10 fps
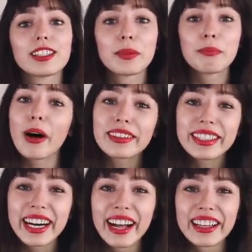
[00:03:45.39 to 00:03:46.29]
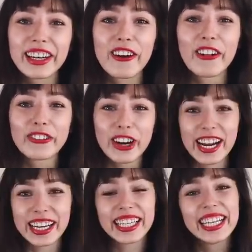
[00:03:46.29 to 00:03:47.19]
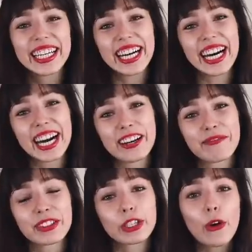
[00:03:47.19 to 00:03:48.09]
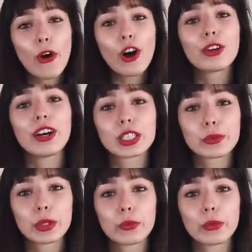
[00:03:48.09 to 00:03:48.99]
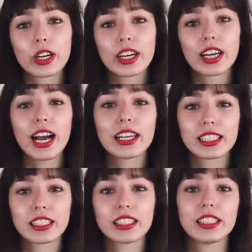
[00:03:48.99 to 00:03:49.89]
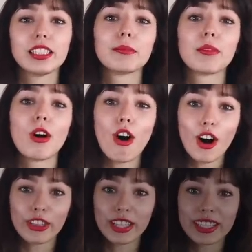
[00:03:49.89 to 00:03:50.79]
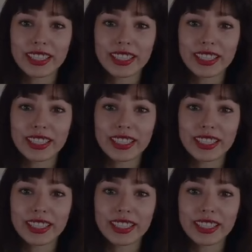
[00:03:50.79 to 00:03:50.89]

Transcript: is the button color all right? Um, so all of us will work as a team on